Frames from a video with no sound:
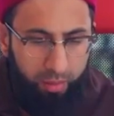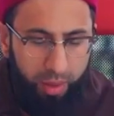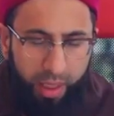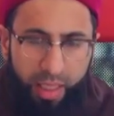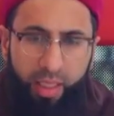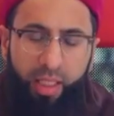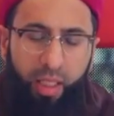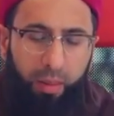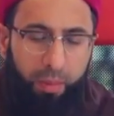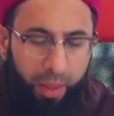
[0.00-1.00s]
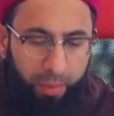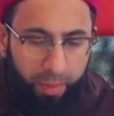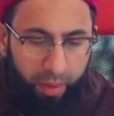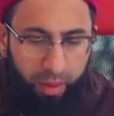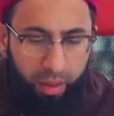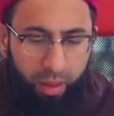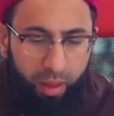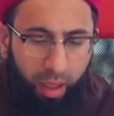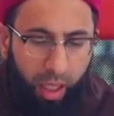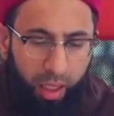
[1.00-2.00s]
He says that people
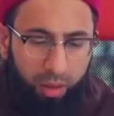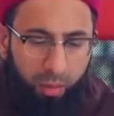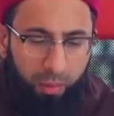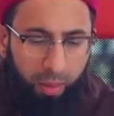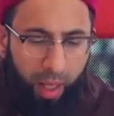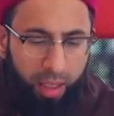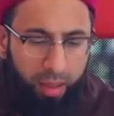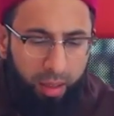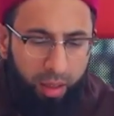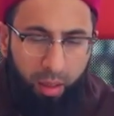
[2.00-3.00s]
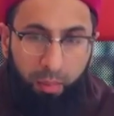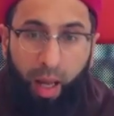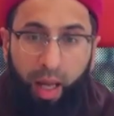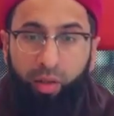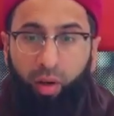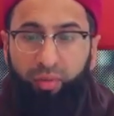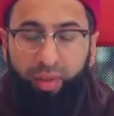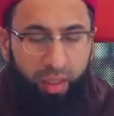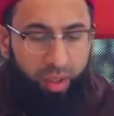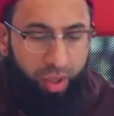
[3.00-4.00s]
had compiled
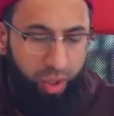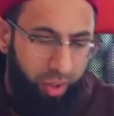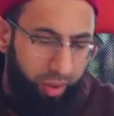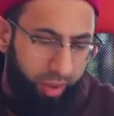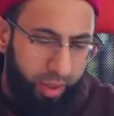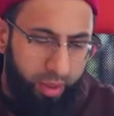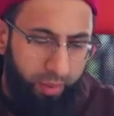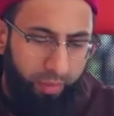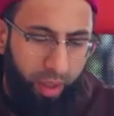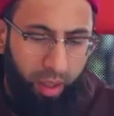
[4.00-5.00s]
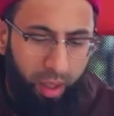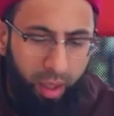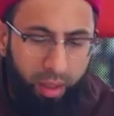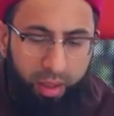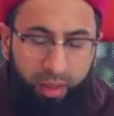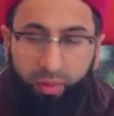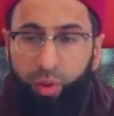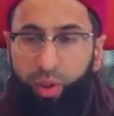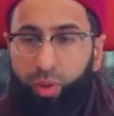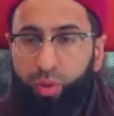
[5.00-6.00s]
biographical dictionaries
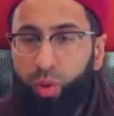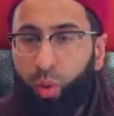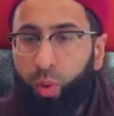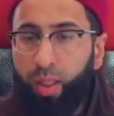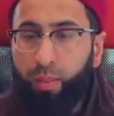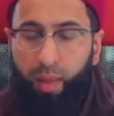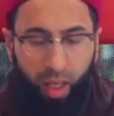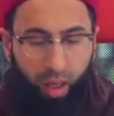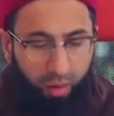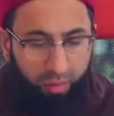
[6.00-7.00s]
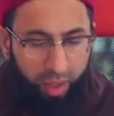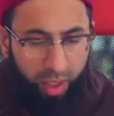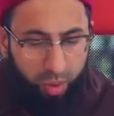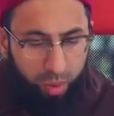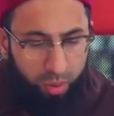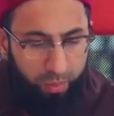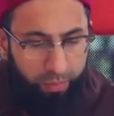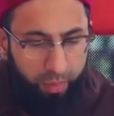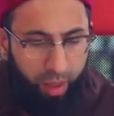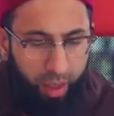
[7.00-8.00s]
devoted to the ulama of their school.
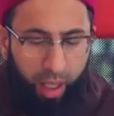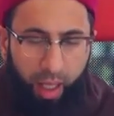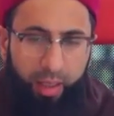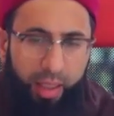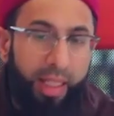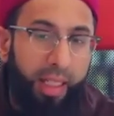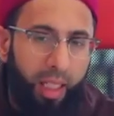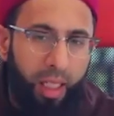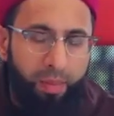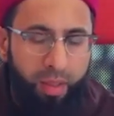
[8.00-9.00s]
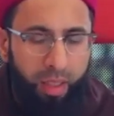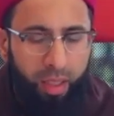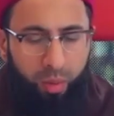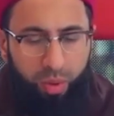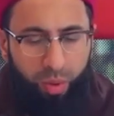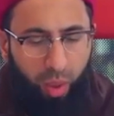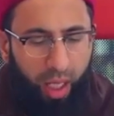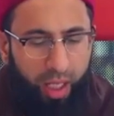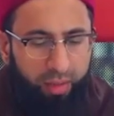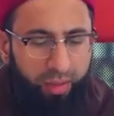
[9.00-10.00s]
And he claims that there was no
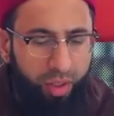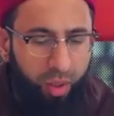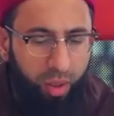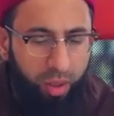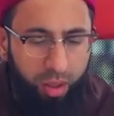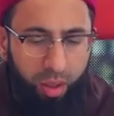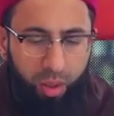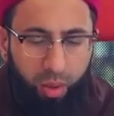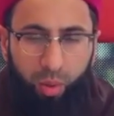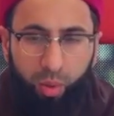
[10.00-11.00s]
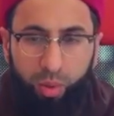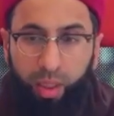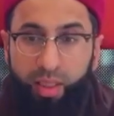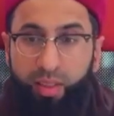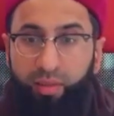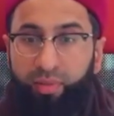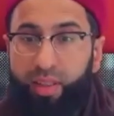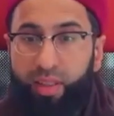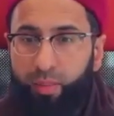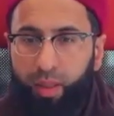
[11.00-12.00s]
Hanafi scholar who done something
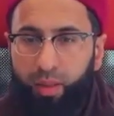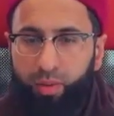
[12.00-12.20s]
similar.